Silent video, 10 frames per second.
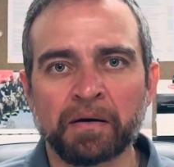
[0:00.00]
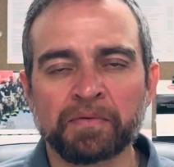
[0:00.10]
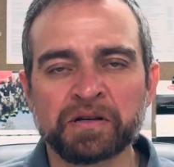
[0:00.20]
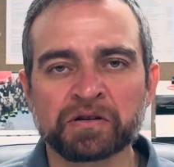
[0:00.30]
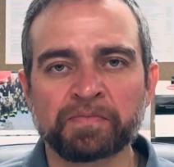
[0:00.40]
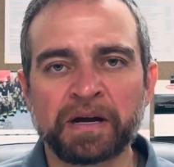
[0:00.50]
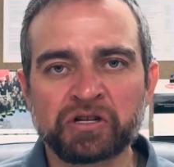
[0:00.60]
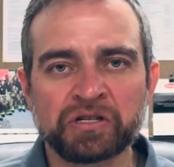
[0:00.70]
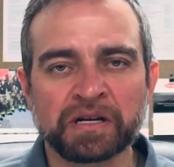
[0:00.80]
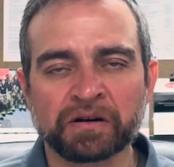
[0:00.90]
These are
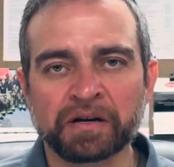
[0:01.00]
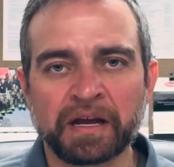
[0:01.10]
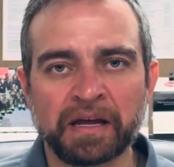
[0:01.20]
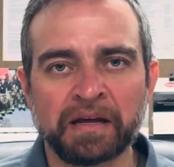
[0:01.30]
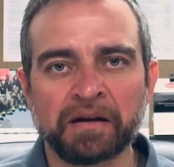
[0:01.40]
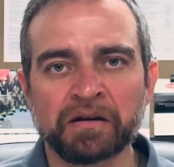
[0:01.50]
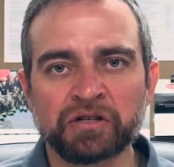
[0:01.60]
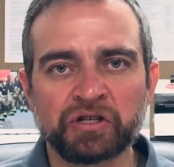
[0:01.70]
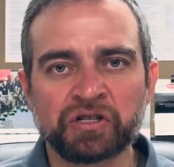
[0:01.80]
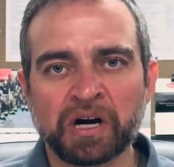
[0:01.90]
patients that are in
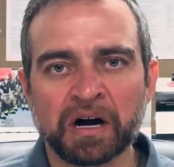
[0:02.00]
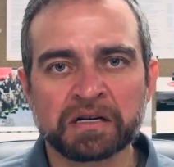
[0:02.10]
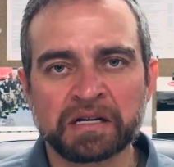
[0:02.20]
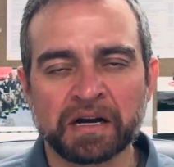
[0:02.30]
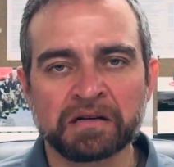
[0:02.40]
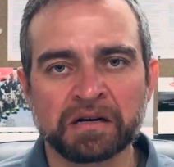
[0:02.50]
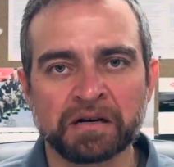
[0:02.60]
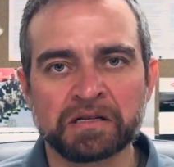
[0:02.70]
shock secondary